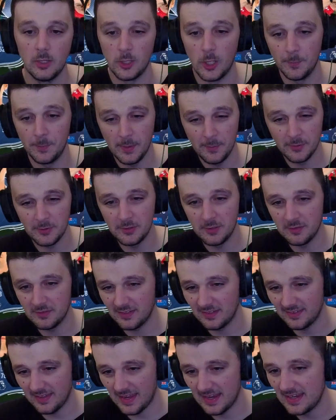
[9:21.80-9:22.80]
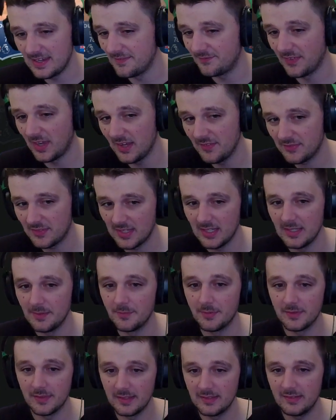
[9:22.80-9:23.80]
lot of people use this 85
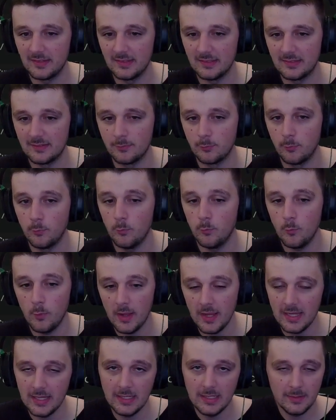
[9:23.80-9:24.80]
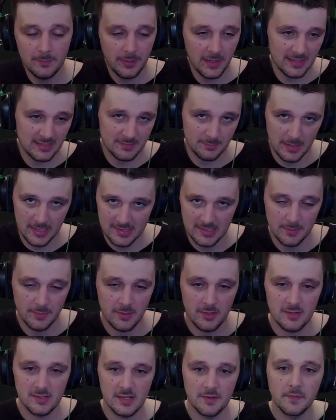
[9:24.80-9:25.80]
Keane, but this is way past meta
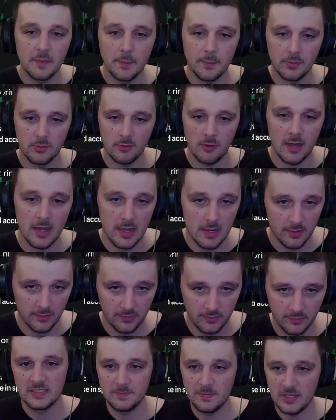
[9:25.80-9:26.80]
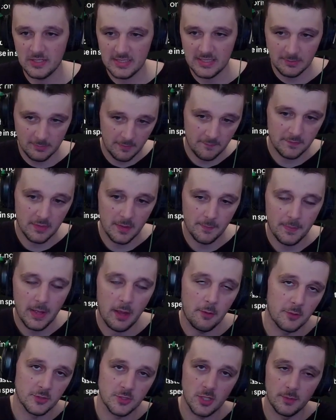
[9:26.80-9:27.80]
because of the price, especially with the
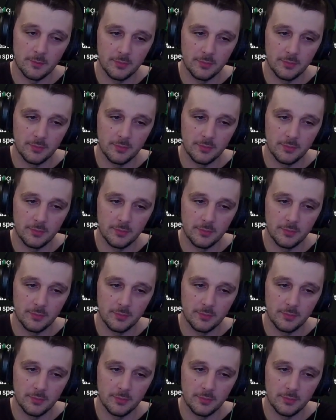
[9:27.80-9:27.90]
power shot